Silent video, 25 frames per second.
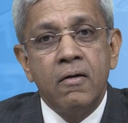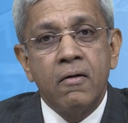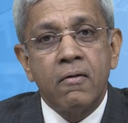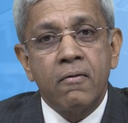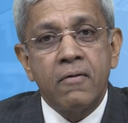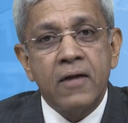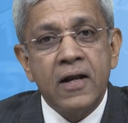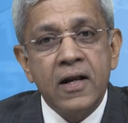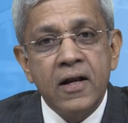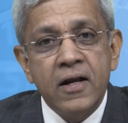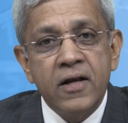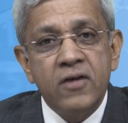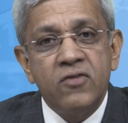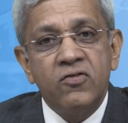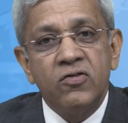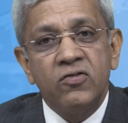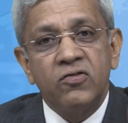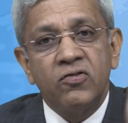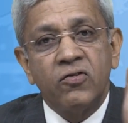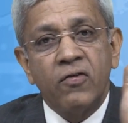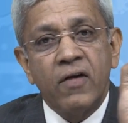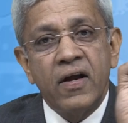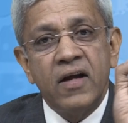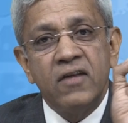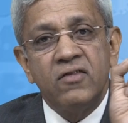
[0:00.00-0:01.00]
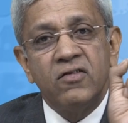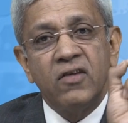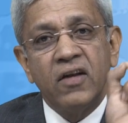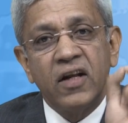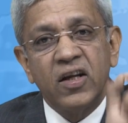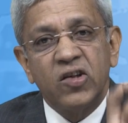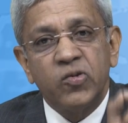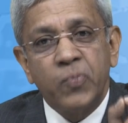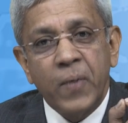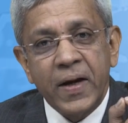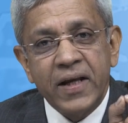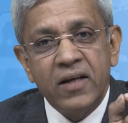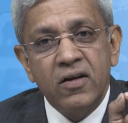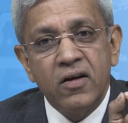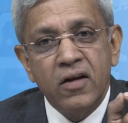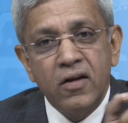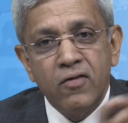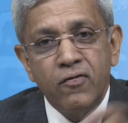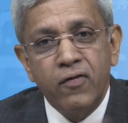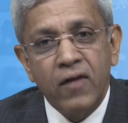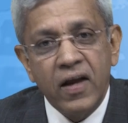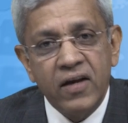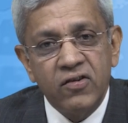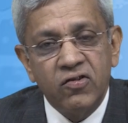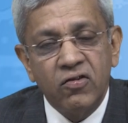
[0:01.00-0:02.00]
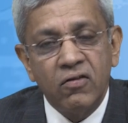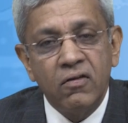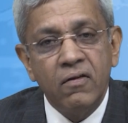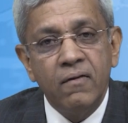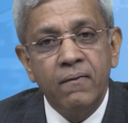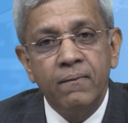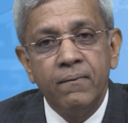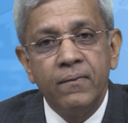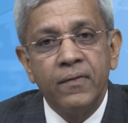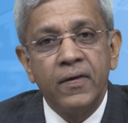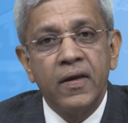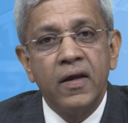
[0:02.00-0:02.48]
real interest rates and expected inflation